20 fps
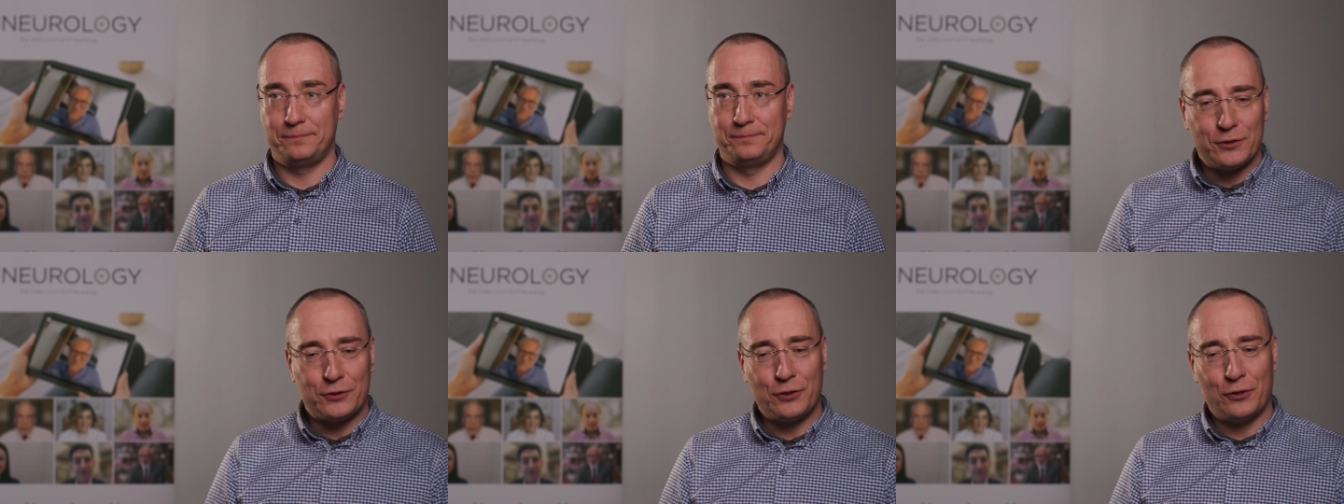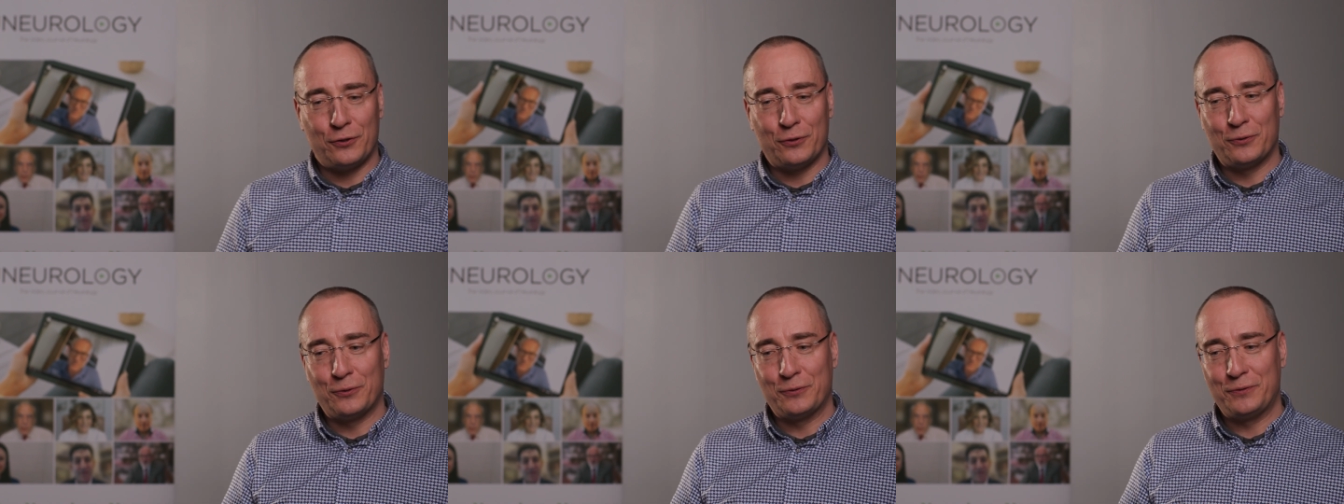
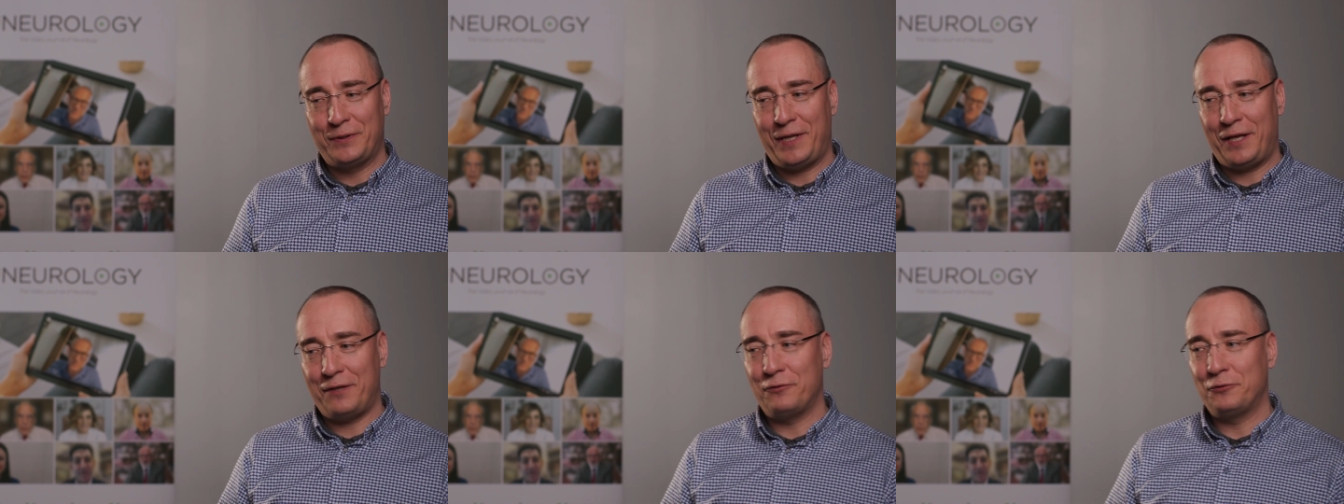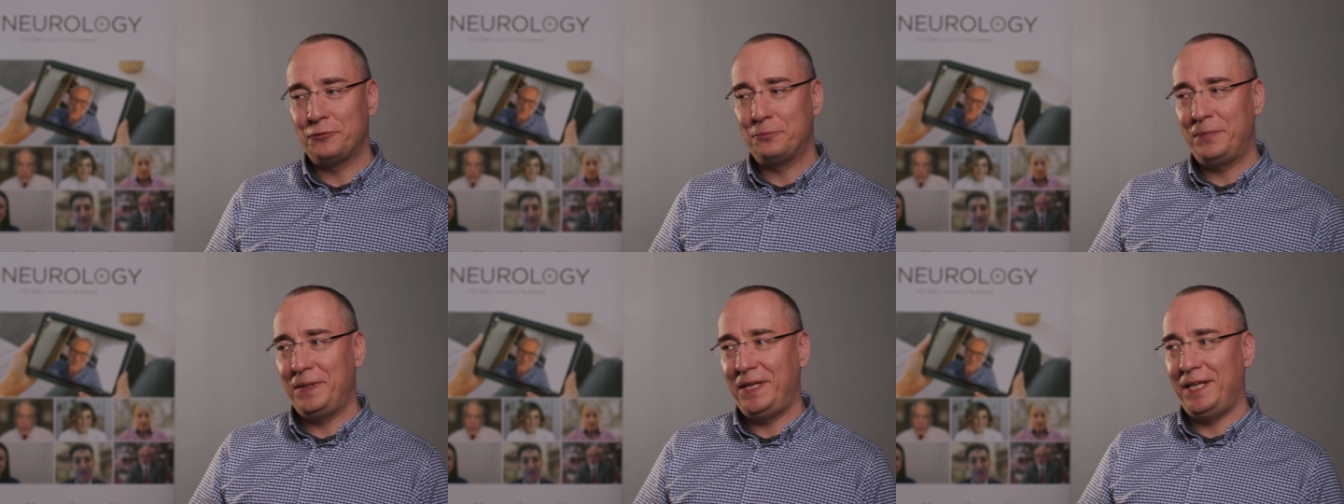So that
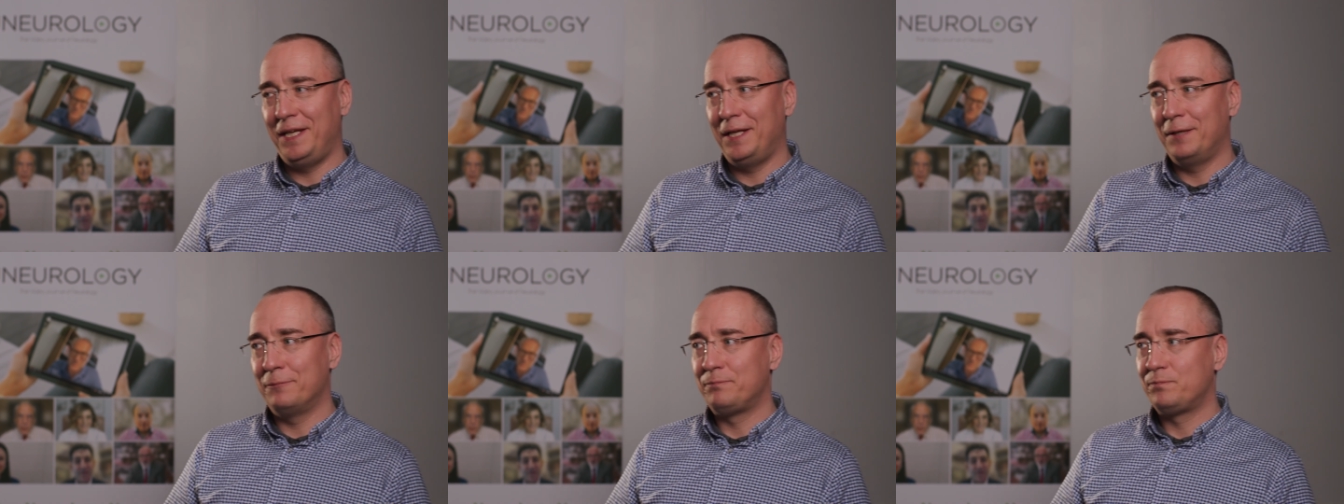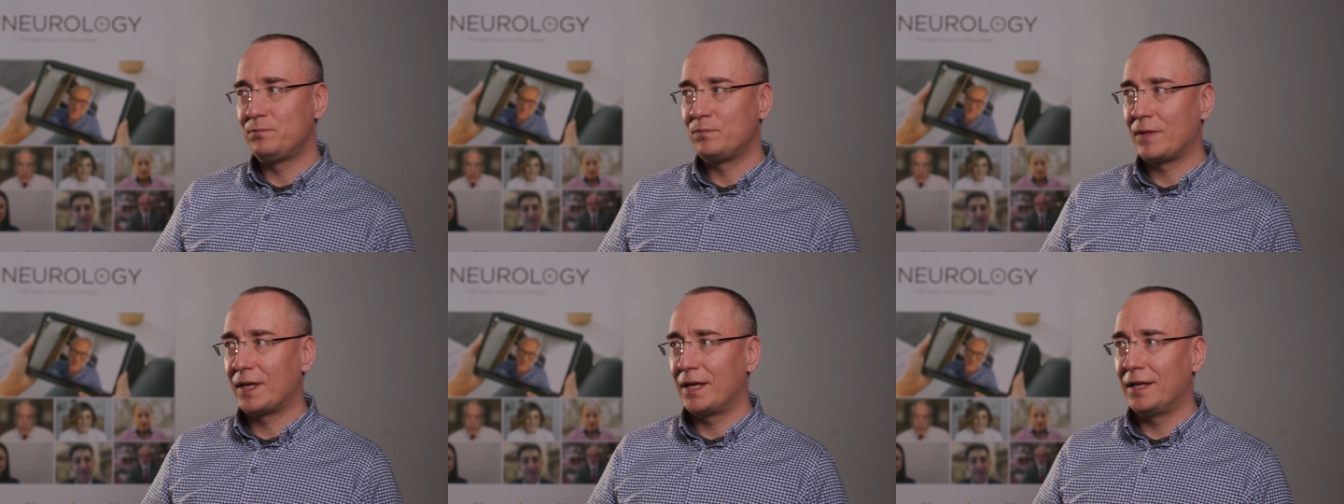would be,
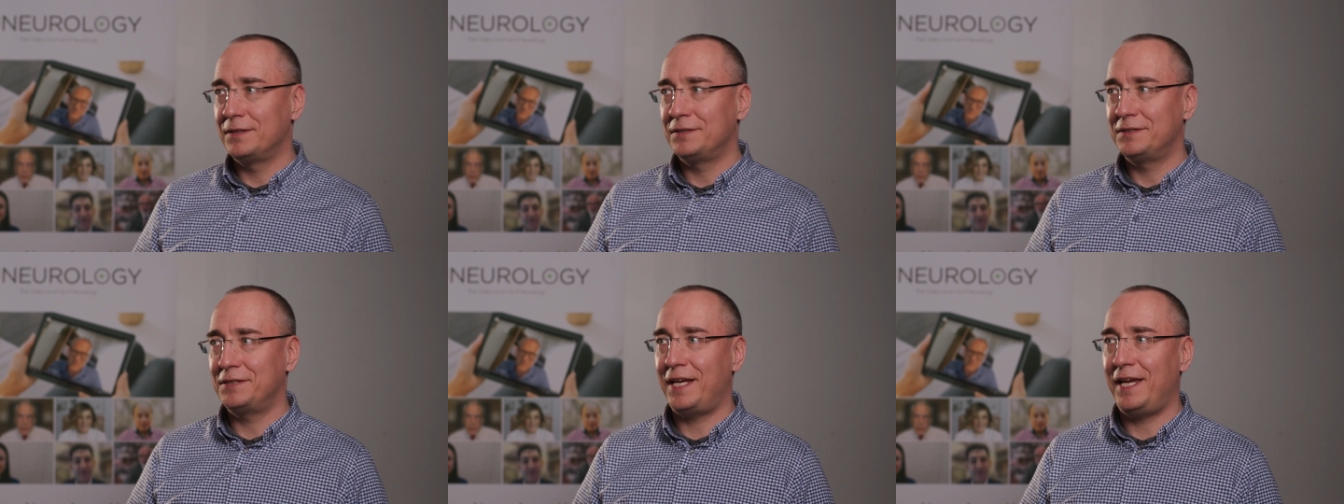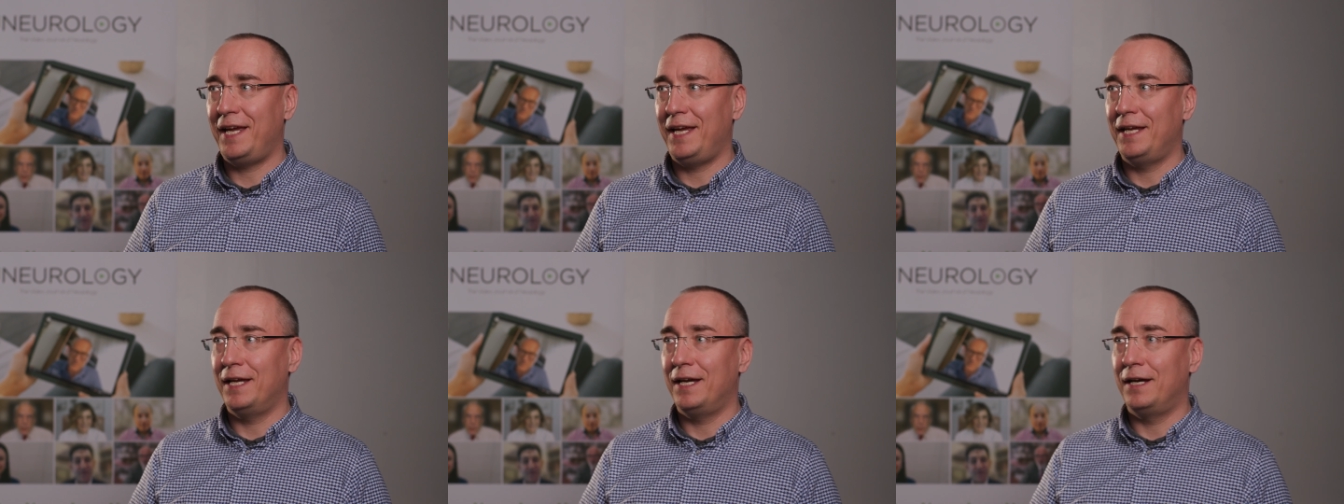
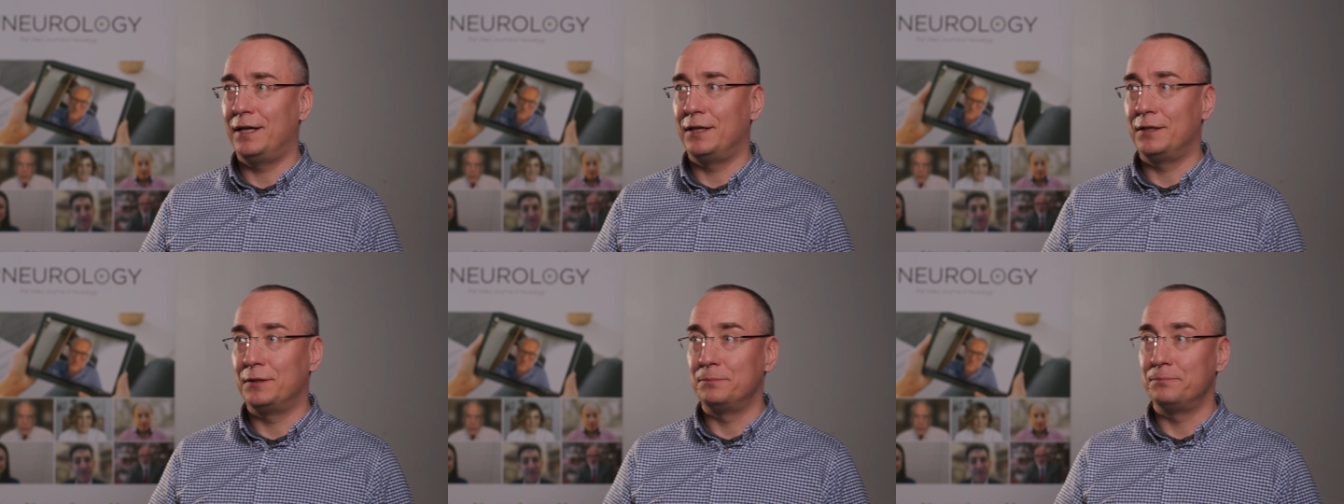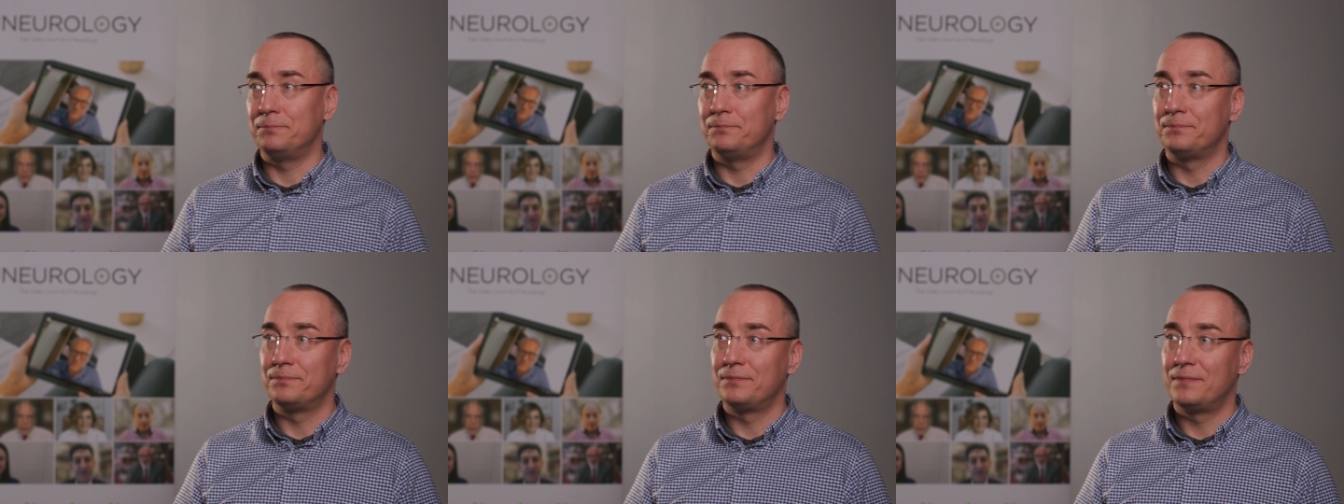say,
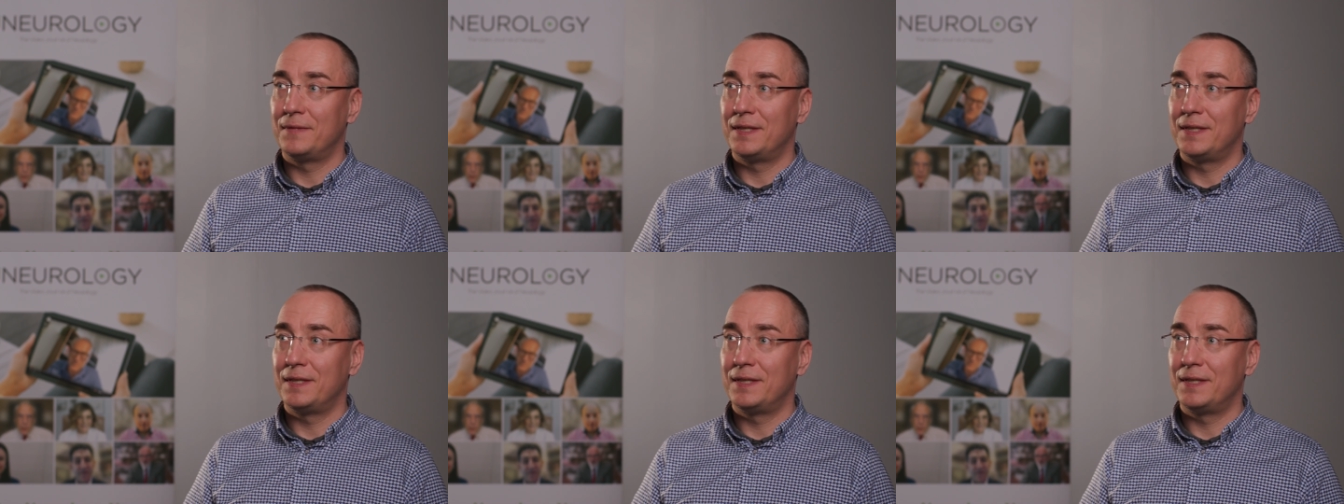um,